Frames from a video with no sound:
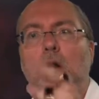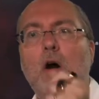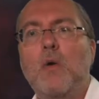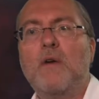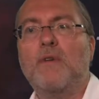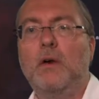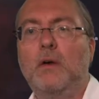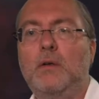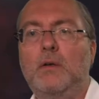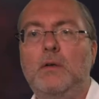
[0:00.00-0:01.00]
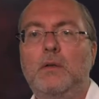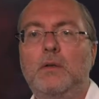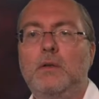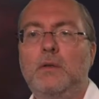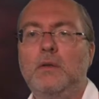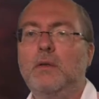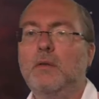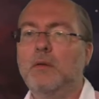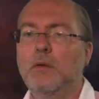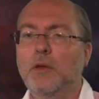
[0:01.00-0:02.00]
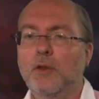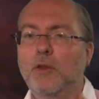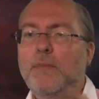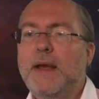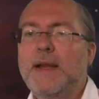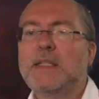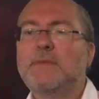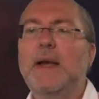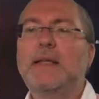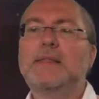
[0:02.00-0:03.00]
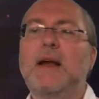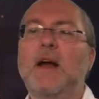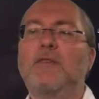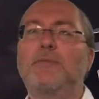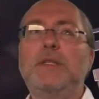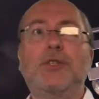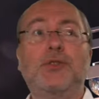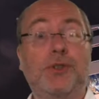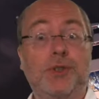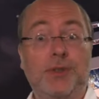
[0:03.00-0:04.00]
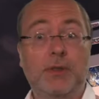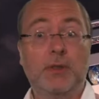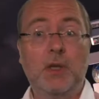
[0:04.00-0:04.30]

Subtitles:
However, the main aspects have been studied,